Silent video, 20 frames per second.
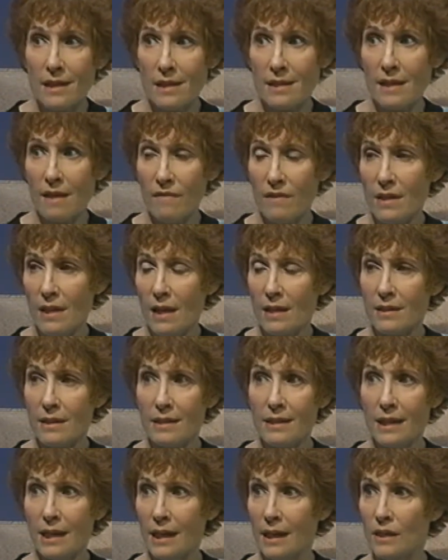to
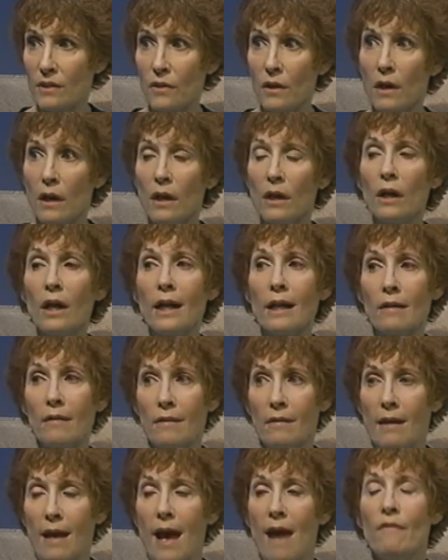7,000 teens are going
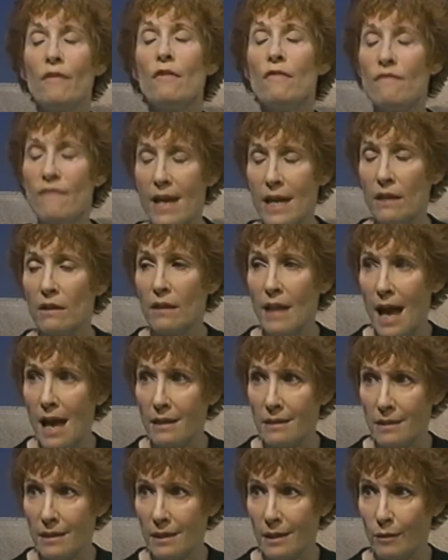to have a fatal
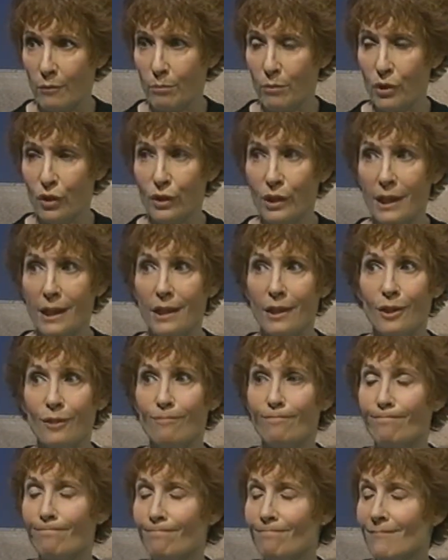accident per year.